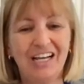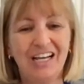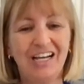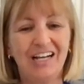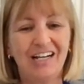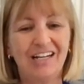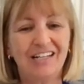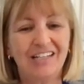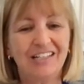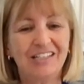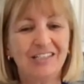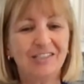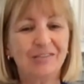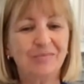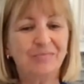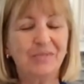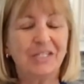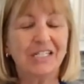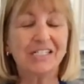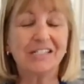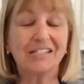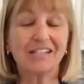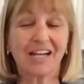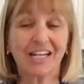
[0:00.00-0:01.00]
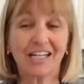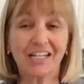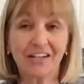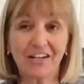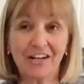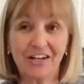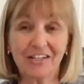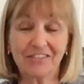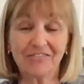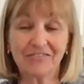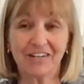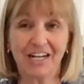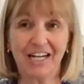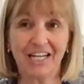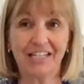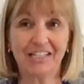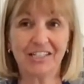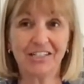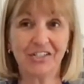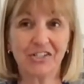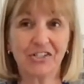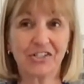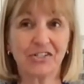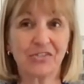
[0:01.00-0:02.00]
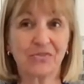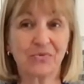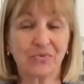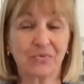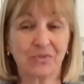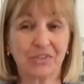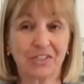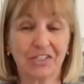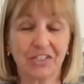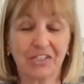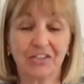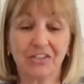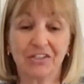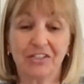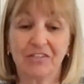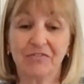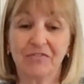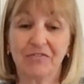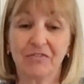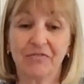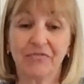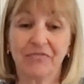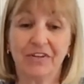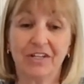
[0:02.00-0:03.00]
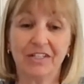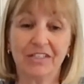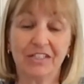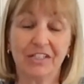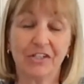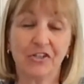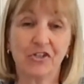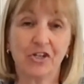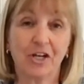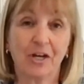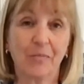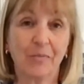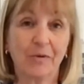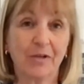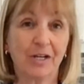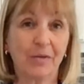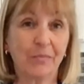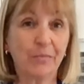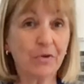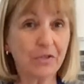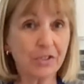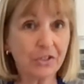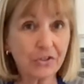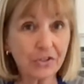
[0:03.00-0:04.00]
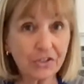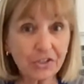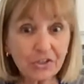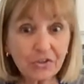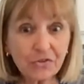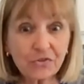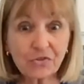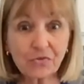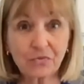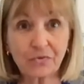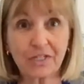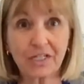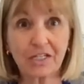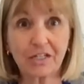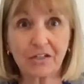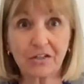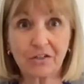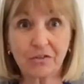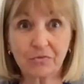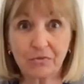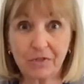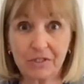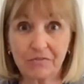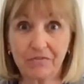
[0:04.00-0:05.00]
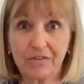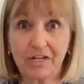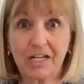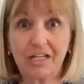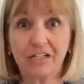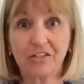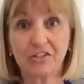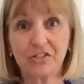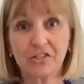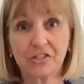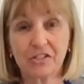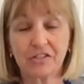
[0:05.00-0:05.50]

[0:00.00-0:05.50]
A daikon radish is really good if you finally chop it up, or you can use a regular red radish.